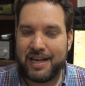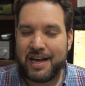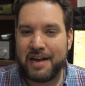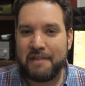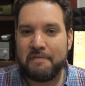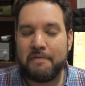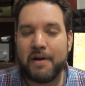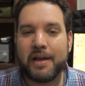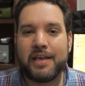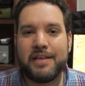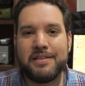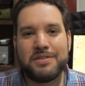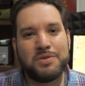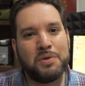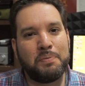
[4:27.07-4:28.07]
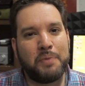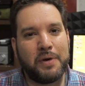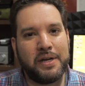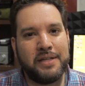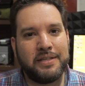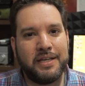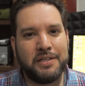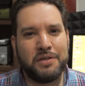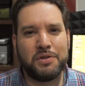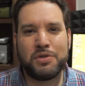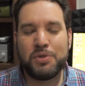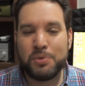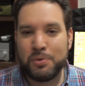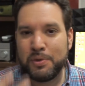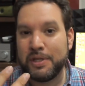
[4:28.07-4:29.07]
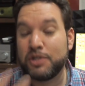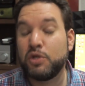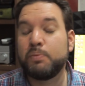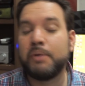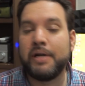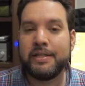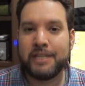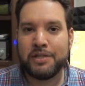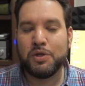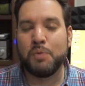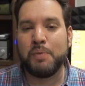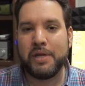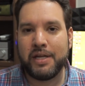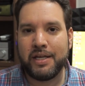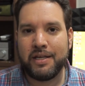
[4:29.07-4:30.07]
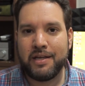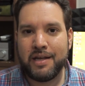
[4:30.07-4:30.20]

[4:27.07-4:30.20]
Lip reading: a fucking Super Nintendo 2, the Super Nintendo Mini,